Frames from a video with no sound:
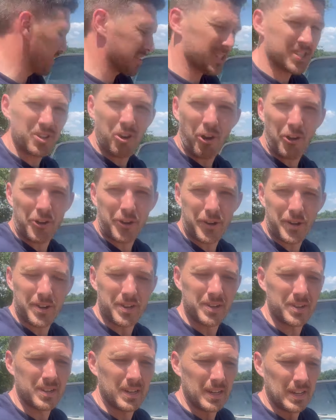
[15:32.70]
starter
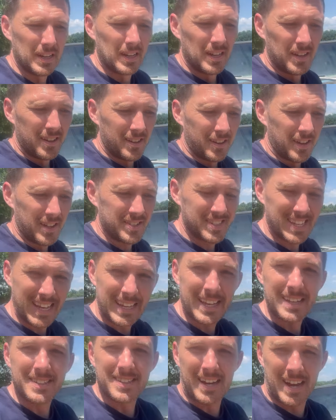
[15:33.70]
a
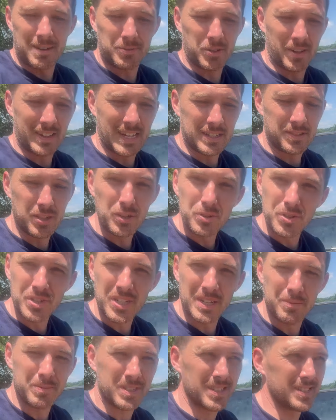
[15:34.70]
second time, so I got 2
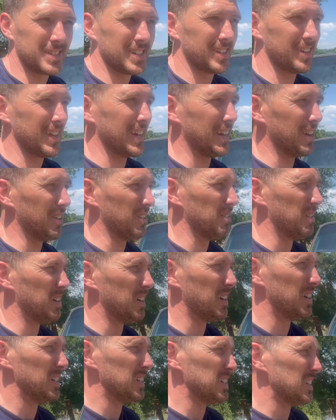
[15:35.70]
shims in there now.
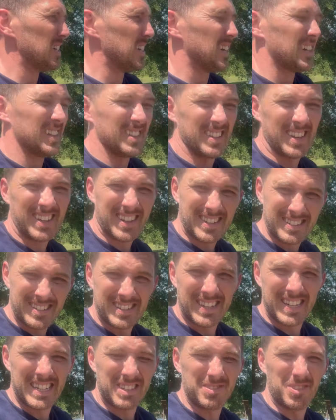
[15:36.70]
Like I
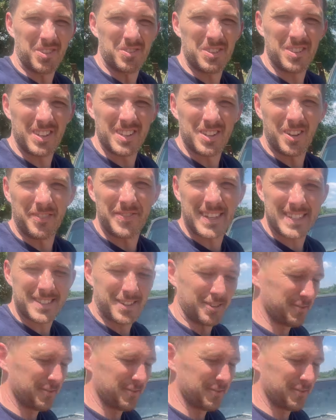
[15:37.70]
said, don't really know if that's gonna